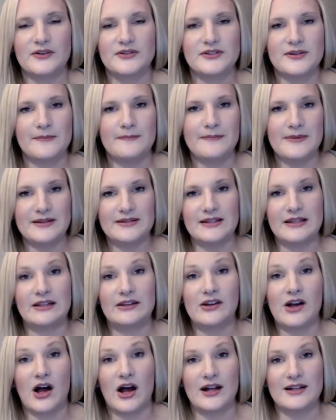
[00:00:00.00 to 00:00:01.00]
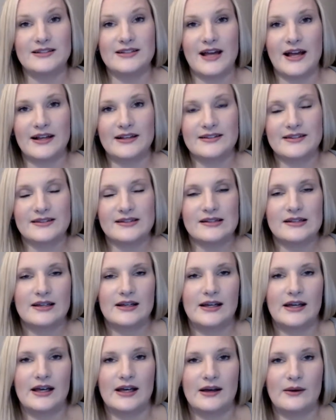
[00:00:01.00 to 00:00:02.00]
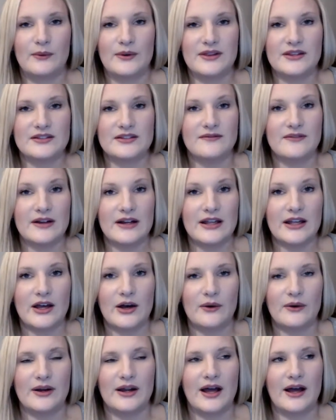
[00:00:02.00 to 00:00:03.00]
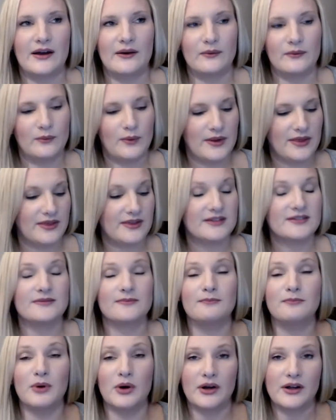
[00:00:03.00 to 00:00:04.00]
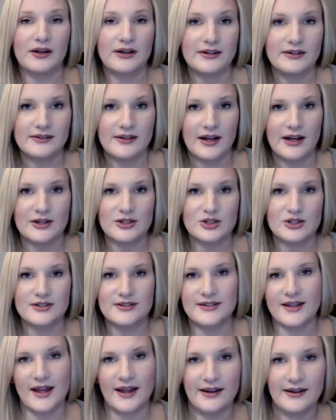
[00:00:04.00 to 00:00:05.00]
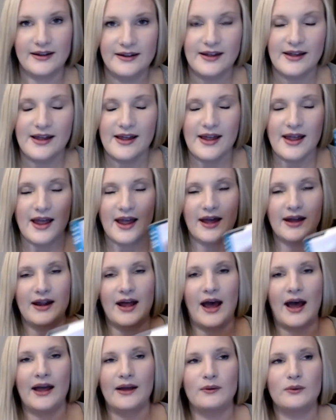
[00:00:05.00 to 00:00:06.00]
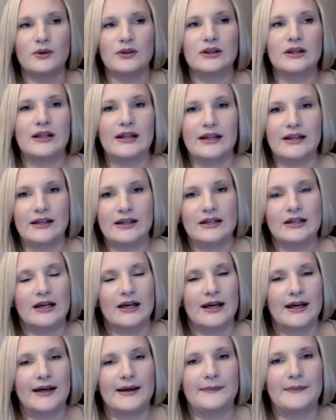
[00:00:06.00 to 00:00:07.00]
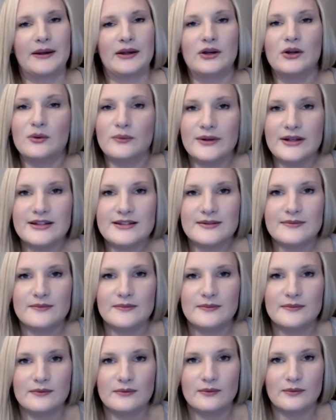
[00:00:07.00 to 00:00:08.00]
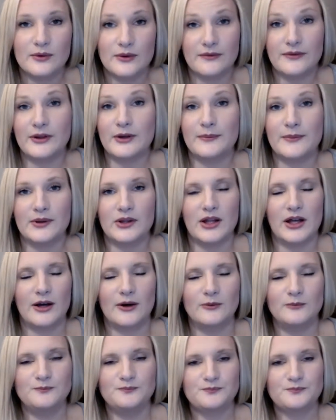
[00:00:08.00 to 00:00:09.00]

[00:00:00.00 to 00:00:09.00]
some missing context with this video and with this book, I should say. And I will link my Goodreads review below.